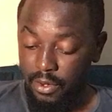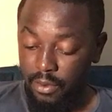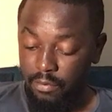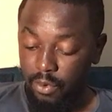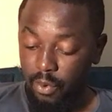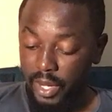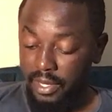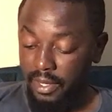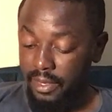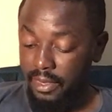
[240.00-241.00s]
for
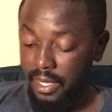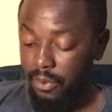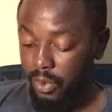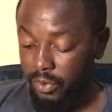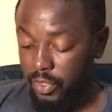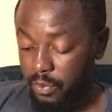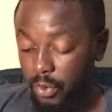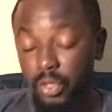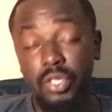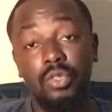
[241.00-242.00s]
when they will
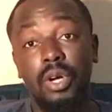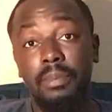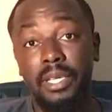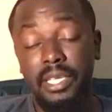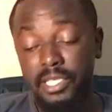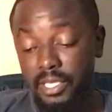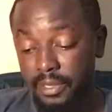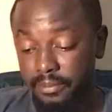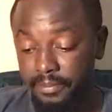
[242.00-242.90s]
respond to your application.